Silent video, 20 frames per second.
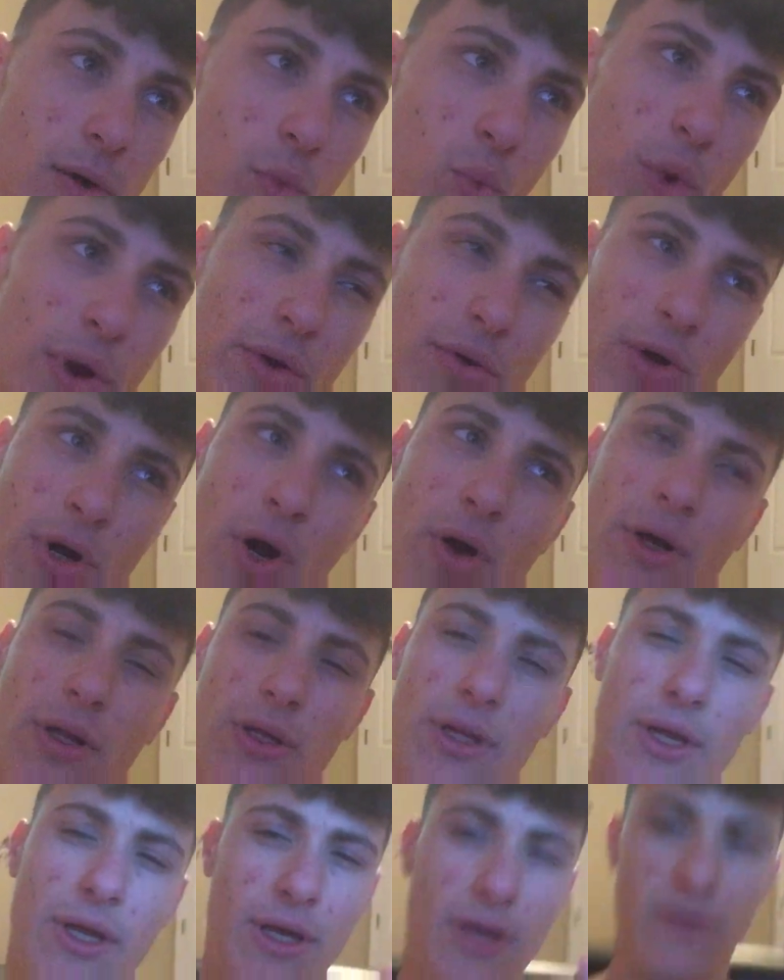we were going
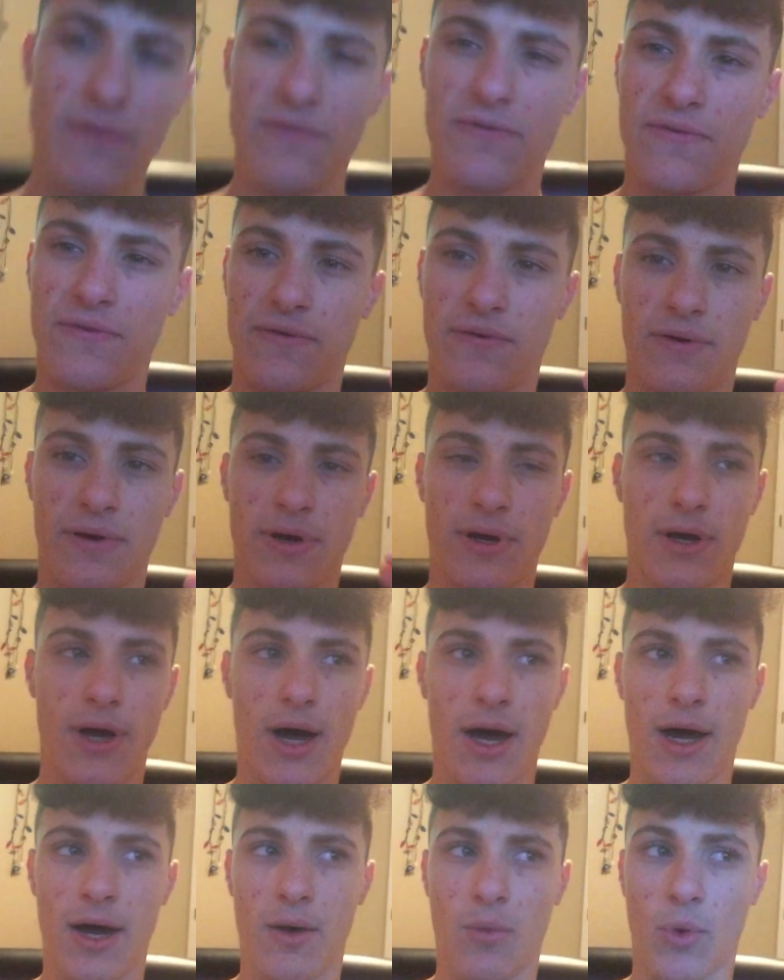to leave
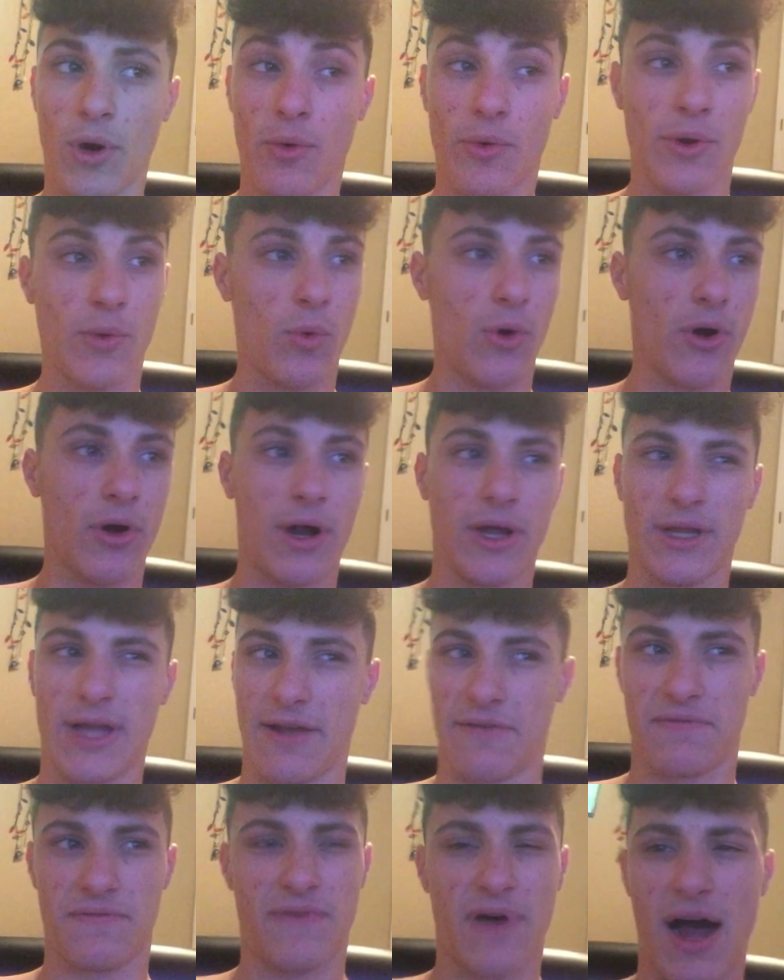where we were at
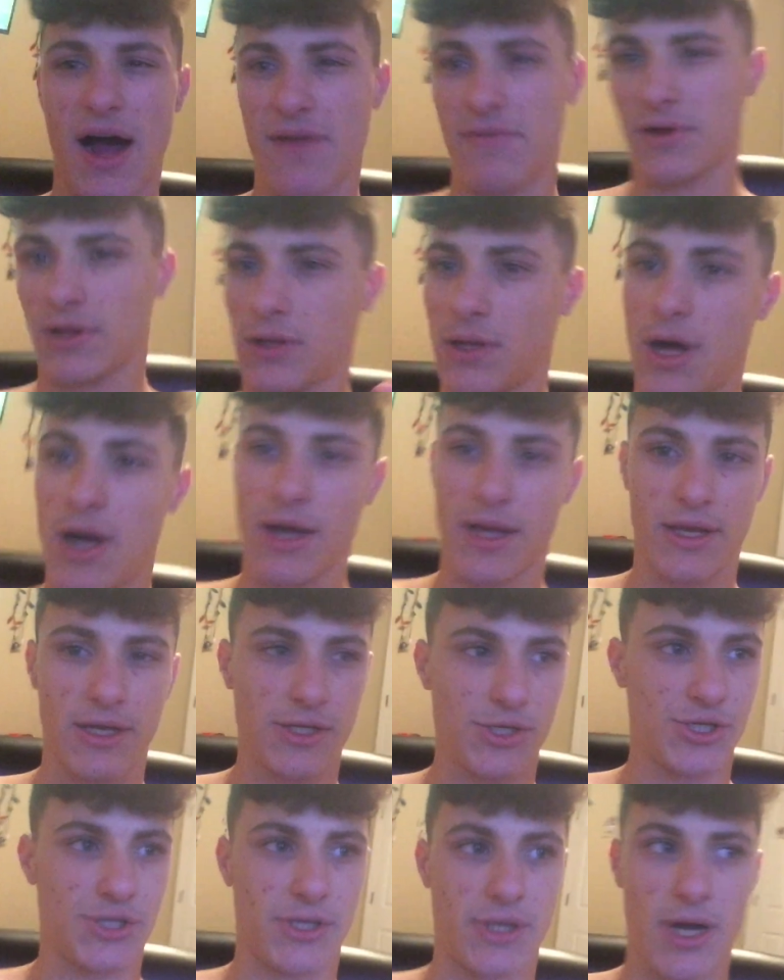like 5
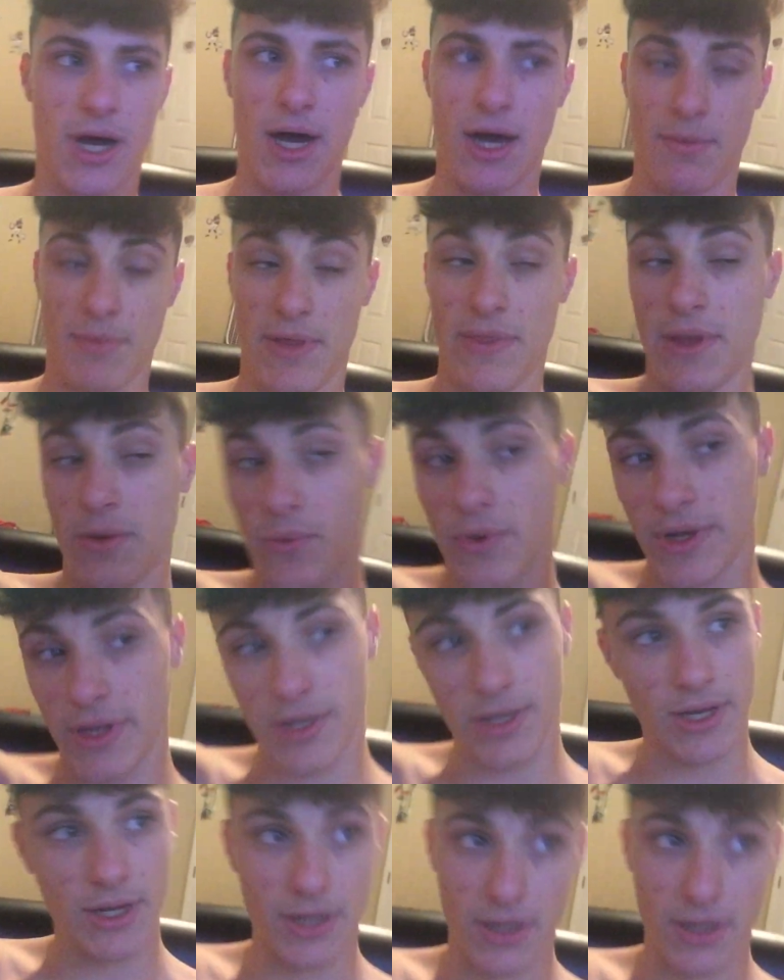o'clock-ish, and then we